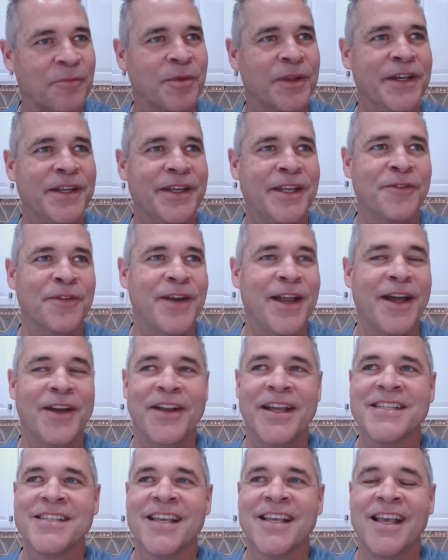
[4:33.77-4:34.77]
Completely different
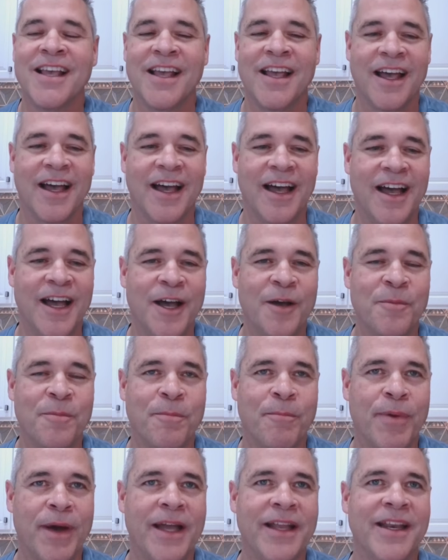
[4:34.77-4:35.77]
nowadays.
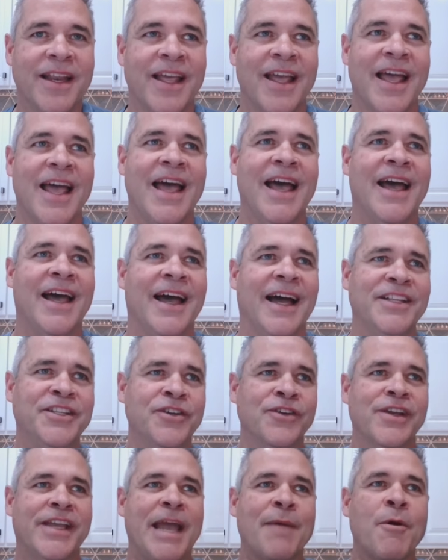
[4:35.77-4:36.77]
But I
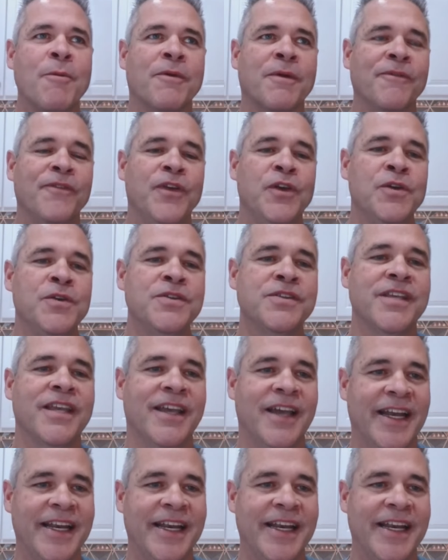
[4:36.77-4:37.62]
too came home confused.